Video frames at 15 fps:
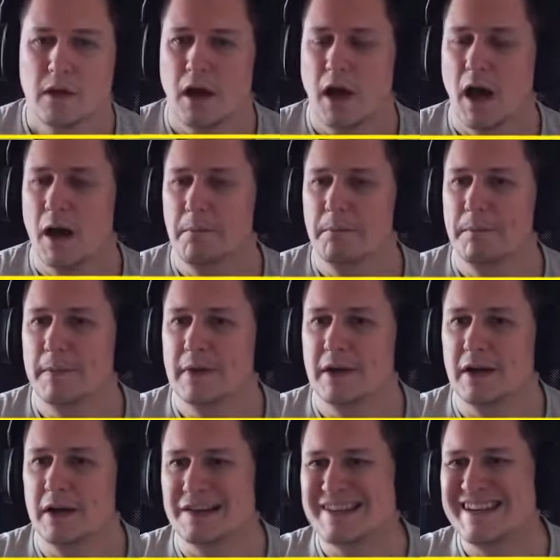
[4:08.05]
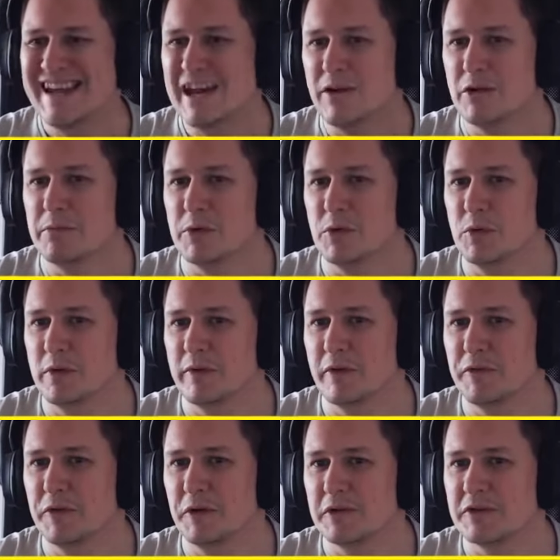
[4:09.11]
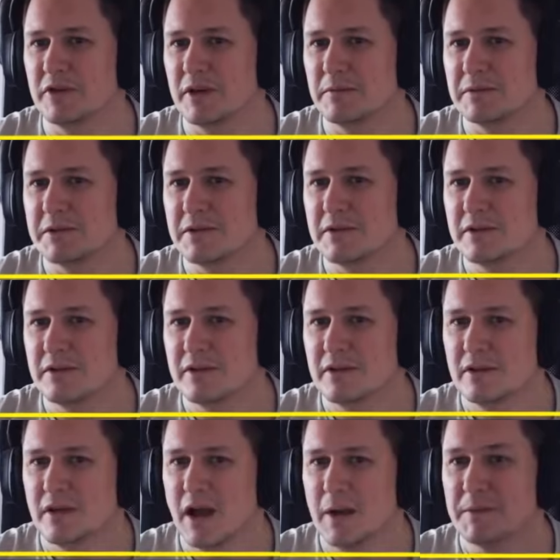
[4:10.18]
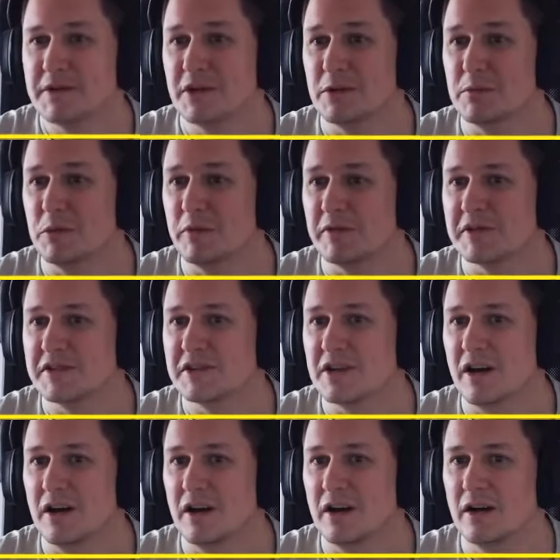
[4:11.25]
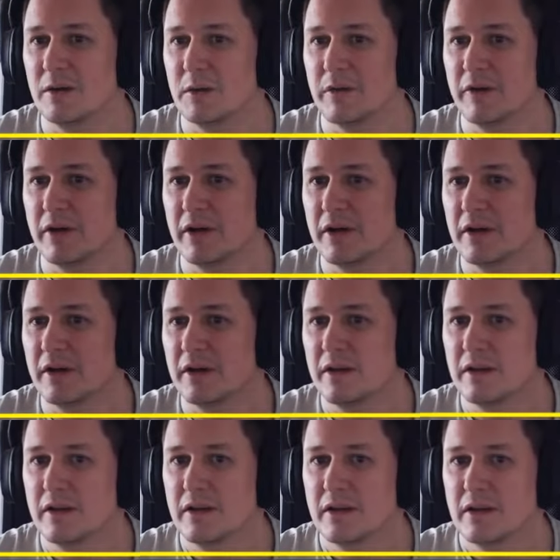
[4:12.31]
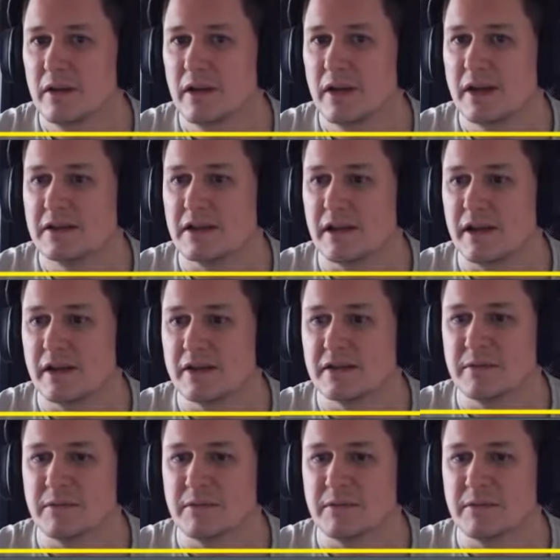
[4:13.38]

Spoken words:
I'm terrible with a 4x. I'm terrible with a SCAR, with a SKS, to